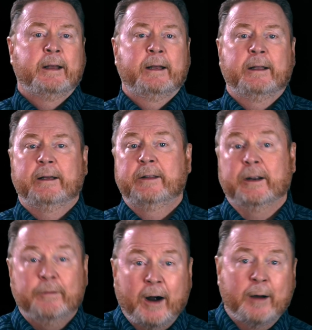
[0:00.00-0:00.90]
the
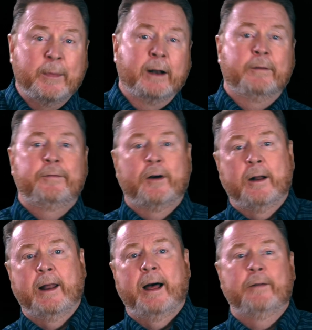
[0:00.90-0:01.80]
environmental
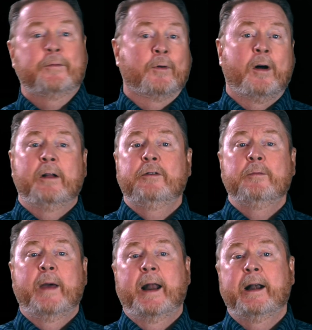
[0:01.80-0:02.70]
fallout for all
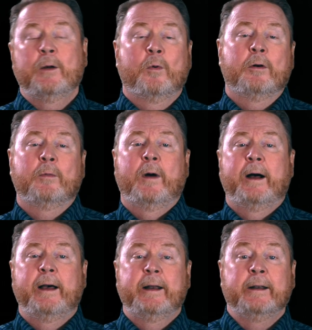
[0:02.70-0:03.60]
humanity
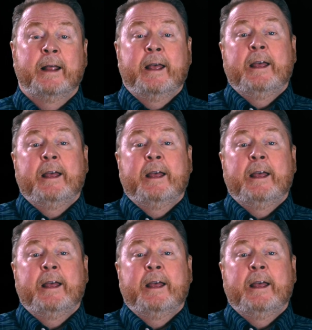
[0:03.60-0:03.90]
worldwide, and